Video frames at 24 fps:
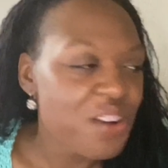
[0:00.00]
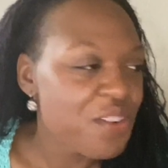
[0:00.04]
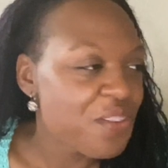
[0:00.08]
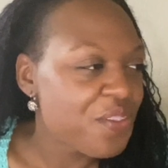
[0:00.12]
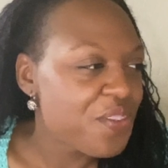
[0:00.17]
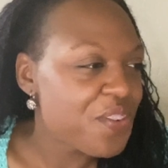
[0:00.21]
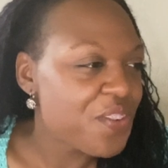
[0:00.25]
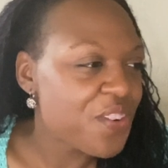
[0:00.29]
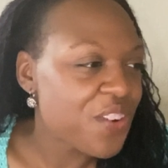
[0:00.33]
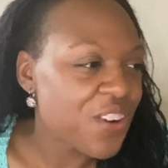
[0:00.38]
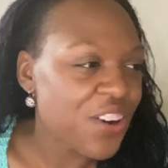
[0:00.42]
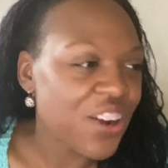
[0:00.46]

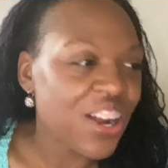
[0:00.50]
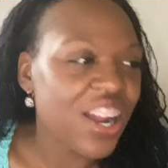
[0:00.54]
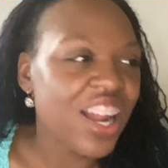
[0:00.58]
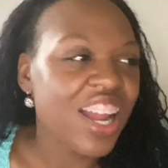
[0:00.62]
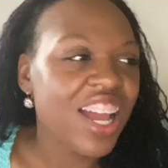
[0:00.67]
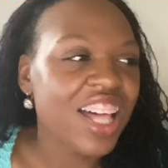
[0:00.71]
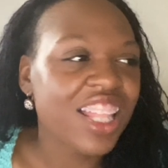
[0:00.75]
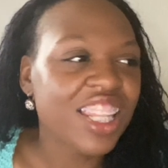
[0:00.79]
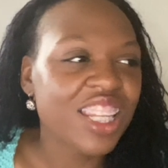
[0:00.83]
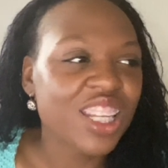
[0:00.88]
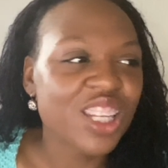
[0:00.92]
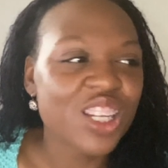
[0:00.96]
for
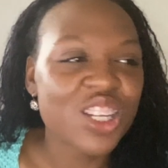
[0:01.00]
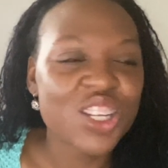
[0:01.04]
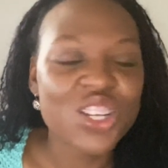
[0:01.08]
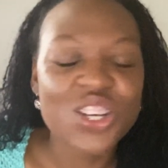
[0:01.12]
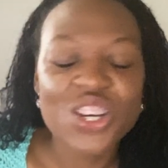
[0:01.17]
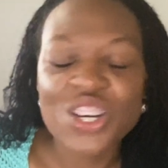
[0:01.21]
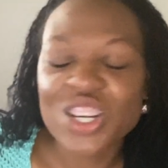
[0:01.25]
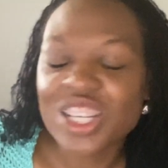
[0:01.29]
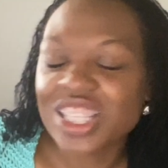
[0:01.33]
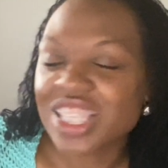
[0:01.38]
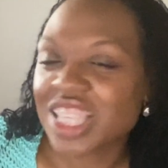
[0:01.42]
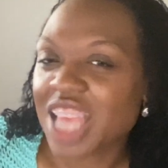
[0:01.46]
a
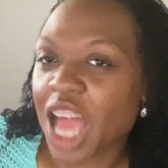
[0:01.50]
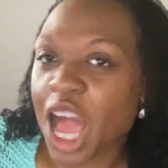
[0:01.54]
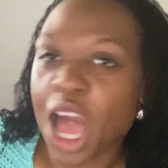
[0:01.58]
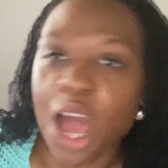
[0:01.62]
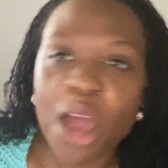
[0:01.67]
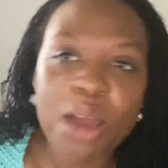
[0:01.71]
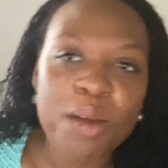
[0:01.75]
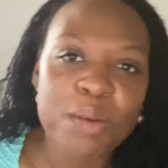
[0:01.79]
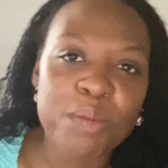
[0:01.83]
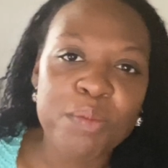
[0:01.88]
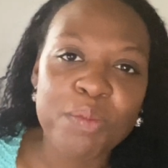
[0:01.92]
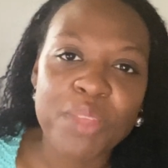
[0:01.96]
long
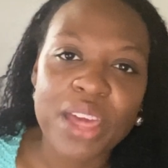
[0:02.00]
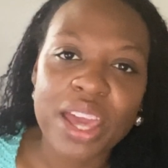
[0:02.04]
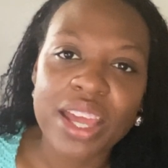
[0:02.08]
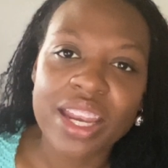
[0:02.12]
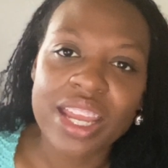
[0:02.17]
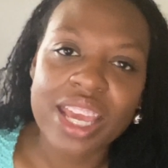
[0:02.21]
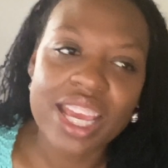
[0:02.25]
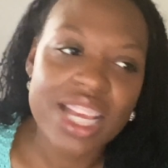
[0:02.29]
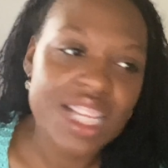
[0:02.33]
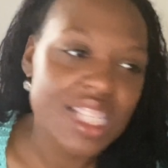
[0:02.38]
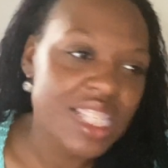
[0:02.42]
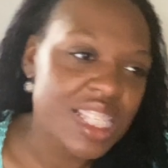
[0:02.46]
time, that
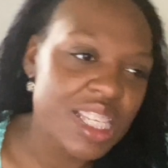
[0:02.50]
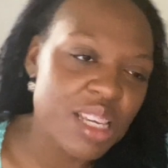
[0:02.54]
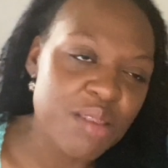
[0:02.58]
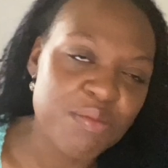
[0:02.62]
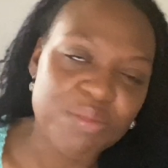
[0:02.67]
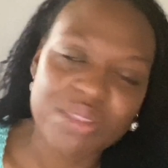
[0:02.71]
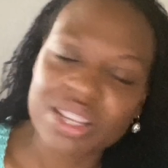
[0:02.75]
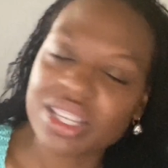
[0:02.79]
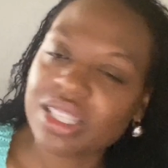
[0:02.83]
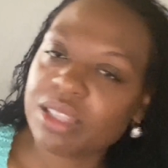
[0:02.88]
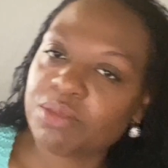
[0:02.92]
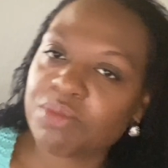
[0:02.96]
18
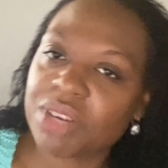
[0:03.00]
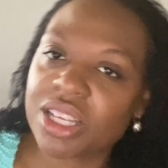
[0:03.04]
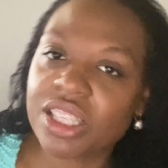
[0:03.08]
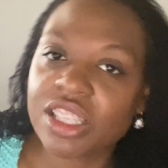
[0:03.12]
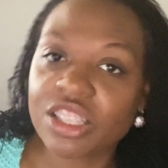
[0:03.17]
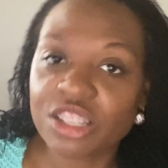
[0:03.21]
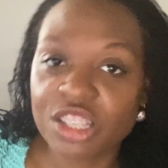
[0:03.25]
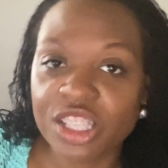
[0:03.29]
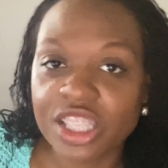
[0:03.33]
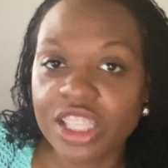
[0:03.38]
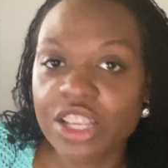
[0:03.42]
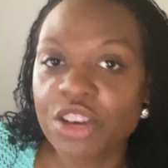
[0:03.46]
plus months
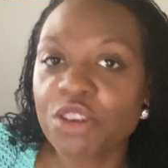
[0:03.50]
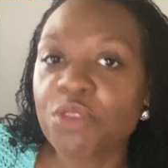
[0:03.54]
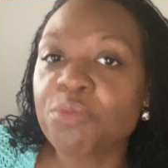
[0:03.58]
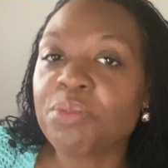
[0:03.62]
or so,